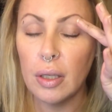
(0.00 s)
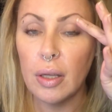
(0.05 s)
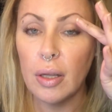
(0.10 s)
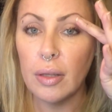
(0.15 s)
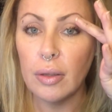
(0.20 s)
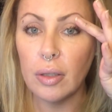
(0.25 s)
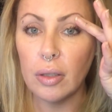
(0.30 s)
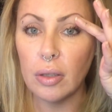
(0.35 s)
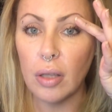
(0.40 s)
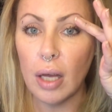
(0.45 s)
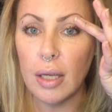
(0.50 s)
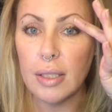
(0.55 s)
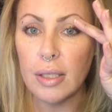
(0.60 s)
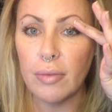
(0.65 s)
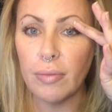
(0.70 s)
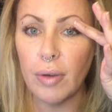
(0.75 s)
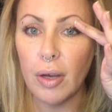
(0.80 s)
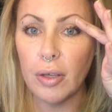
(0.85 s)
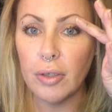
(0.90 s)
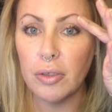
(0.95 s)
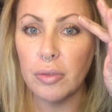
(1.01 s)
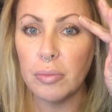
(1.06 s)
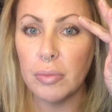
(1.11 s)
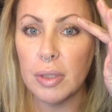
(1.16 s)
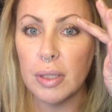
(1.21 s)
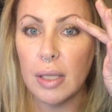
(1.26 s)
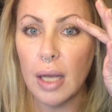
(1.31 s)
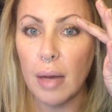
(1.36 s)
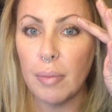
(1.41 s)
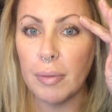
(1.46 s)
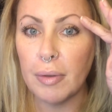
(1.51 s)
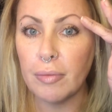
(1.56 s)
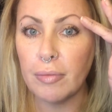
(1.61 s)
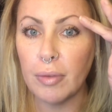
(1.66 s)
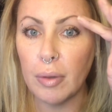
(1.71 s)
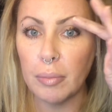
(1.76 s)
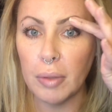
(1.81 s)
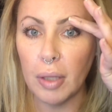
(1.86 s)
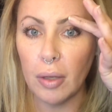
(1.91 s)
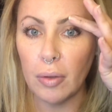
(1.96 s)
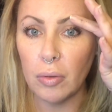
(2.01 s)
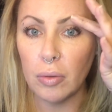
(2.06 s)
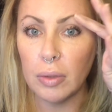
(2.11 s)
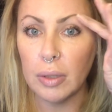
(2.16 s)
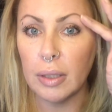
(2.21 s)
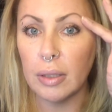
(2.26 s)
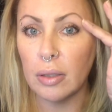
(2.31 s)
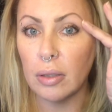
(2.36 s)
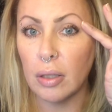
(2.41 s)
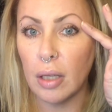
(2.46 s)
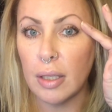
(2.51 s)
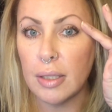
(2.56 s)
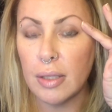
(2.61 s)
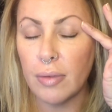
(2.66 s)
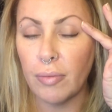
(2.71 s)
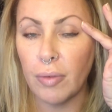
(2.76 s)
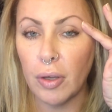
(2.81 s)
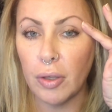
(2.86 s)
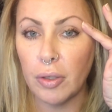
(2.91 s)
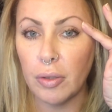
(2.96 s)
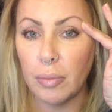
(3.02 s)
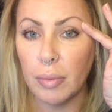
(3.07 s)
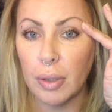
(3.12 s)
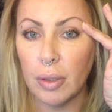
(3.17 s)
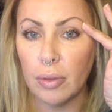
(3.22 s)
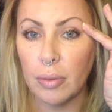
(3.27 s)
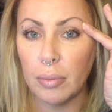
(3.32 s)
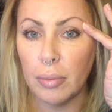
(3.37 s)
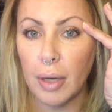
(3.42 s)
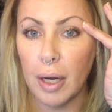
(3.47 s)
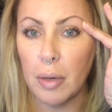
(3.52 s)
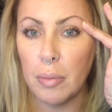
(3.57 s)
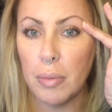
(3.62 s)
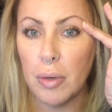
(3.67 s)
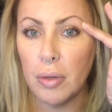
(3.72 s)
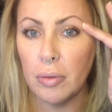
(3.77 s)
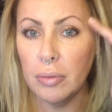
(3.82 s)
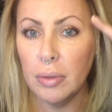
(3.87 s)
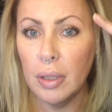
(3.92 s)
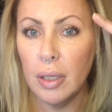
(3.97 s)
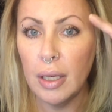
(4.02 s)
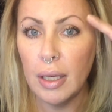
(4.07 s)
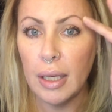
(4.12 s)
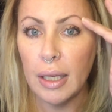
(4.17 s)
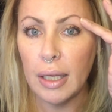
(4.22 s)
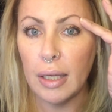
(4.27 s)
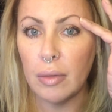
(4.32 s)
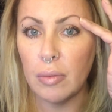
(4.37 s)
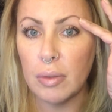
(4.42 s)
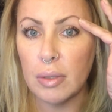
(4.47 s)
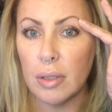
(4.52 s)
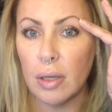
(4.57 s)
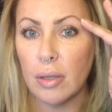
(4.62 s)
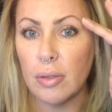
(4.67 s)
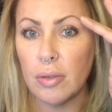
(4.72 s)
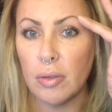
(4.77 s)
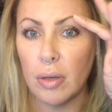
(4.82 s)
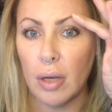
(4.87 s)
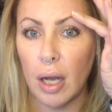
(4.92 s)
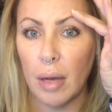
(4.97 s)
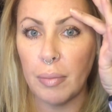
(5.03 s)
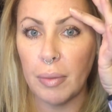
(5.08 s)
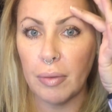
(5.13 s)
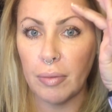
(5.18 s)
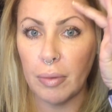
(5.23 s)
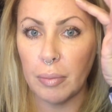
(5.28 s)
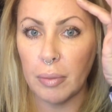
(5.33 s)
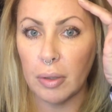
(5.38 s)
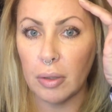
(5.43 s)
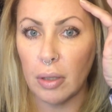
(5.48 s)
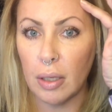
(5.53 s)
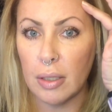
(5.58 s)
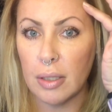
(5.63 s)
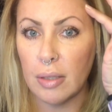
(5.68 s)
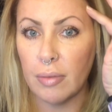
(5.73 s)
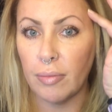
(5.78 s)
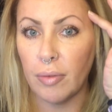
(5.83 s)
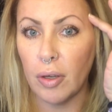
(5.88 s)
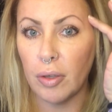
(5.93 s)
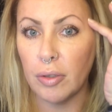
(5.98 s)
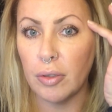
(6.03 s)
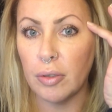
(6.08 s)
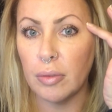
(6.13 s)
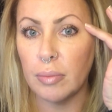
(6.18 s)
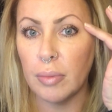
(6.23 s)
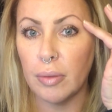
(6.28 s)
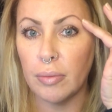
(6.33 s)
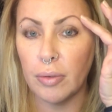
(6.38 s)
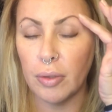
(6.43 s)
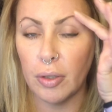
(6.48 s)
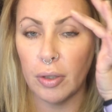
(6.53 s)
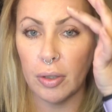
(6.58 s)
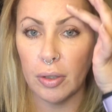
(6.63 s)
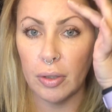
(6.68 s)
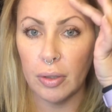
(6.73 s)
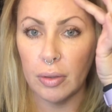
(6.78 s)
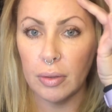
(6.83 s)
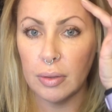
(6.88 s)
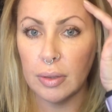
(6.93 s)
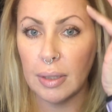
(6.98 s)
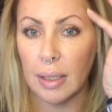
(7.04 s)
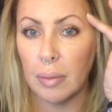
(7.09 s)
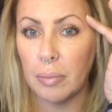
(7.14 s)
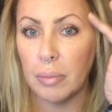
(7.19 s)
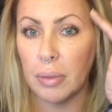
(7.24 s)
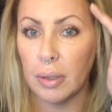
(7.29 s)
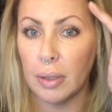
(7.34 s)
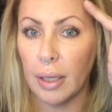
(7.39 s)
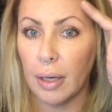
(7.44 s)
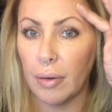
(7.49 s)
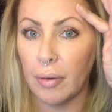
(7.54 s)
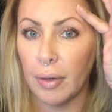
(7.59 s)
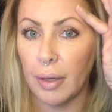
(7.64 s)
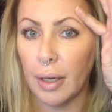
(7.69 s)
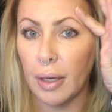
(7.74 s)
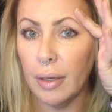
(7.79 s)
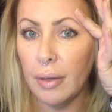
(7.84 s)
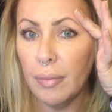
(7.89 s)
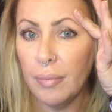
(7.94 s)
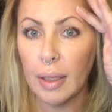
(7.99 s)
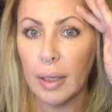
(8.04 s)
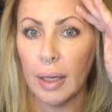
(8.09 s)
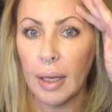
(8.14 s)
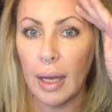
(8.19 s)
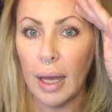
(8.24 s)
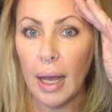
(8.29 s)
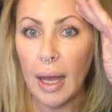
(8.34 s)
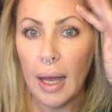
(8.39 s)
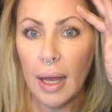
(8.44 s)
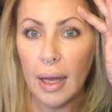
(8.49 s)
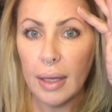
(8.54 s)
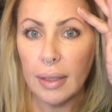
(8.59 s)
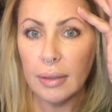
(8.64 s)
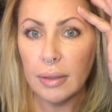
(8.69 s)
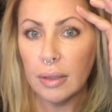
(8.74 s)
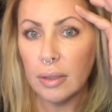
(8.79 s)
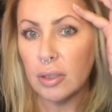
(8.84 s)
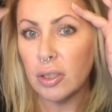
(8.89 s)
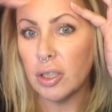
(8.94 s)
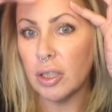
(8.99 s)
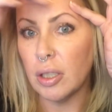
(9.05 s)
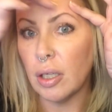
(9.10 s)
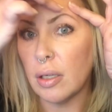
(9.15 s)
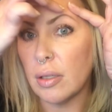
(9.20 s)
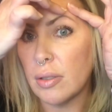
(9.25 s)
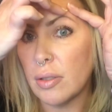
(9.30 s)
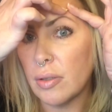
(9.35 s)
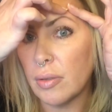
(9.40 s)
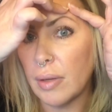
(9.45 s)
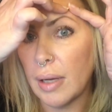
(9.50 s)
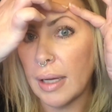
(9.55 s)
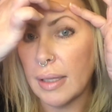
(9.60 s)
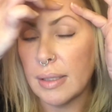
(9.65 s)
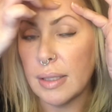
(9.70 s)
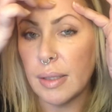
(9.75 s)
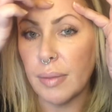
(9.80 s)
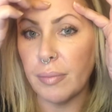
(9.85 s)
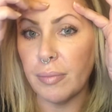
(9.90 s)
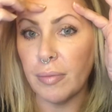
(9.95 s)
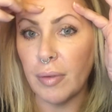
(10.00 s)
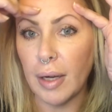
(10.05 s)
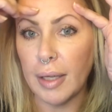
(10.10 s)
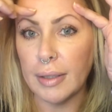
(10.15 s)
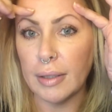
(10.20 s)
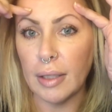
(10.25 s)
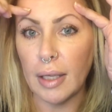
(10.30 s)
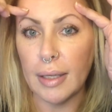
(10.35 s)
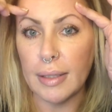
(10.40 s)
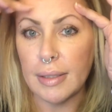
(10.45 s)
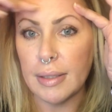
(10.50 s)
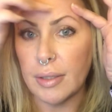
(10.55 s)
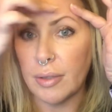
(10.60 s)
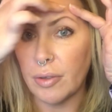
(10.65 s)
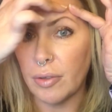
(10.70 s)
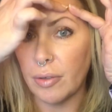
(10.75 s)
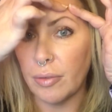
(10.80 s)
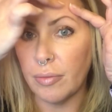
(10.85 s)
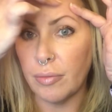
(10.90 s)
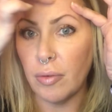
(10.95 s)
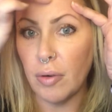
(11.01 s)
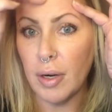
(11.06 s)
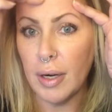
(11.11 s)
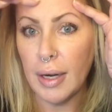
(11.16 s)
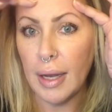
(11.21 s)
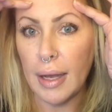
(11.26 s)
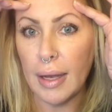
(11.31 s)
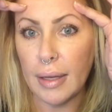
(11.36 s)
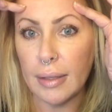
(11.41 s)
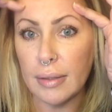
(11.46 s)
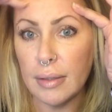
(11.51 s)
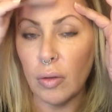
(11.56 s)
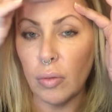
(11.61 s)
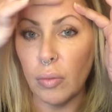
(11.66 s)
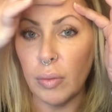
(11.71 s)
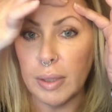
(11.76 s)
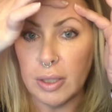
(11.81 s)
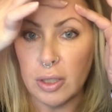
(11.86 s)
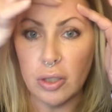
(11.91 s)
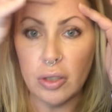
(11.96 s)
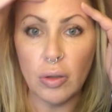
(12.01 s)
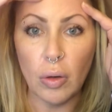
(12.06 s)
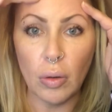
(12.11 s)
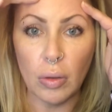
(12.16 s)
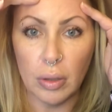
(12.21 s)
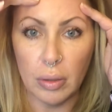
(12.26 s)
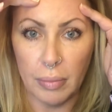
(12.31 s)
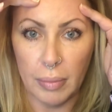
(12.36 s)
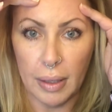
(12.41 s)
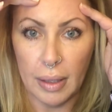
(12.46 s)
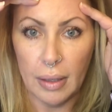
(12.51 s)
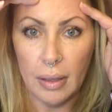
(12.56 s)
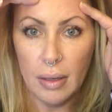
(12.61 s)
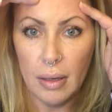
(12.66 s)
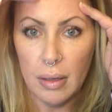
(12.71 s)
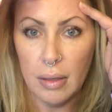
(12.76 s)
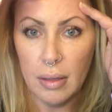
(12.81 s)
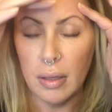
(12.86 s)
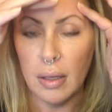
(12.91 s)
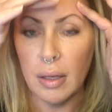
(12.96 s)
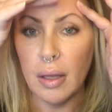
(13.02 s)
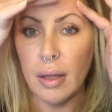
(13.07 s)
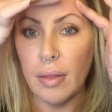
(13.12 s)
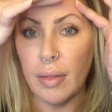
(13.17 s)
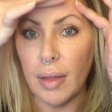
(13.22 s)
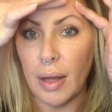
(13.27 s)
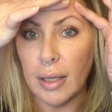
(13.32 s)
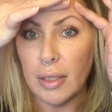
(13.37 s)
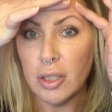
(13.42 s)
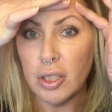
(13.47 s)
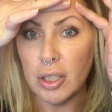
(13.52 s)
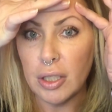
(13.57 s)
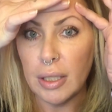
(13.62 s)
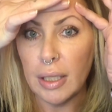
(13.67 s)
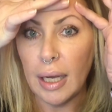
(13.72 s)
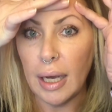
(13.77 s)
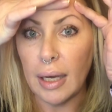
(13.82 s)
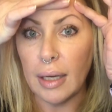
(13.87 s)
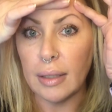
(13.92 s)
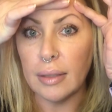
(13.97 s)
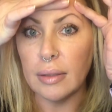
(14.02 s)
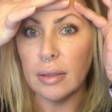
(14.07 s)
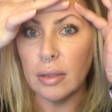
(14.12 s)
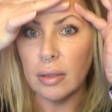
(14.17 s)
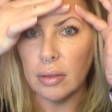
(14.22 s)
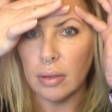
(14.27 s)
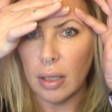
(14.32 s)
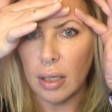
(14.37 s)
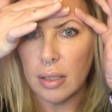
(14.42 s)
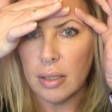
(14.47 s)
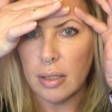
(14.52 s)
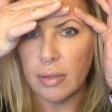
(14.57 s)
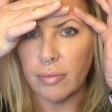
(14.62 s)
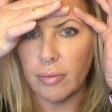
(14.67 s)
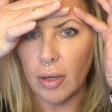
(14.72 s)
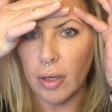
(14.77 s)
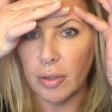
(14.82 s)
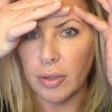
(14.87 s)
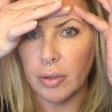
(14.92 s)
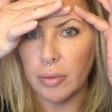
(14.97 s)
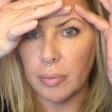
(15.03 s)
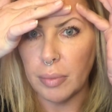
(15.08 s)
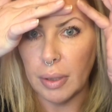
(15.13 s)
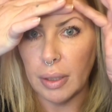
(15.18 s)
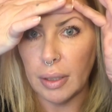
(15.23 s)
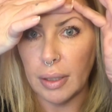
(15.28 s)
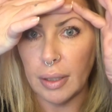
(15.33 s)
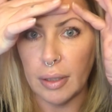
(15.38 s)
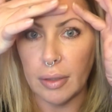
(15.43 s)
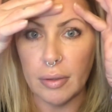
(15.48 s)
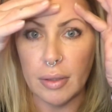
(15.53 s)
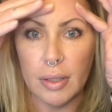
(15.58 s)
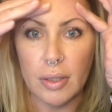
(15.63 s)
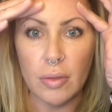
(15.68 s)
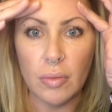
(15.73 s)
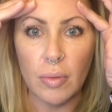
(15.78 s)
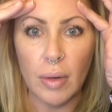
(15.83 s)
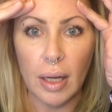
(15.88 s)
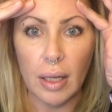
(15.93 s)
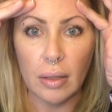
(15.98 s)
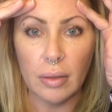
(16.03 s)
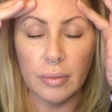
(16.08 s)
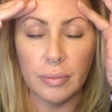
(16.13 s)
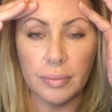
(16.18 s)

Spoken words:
The loss of volume was coming from not only the loss of volume in her brow bone, it was also coming from the loss of volume of her temple area. And she also had some fine lines in her forehead, which told me that she had loss of volume here as well.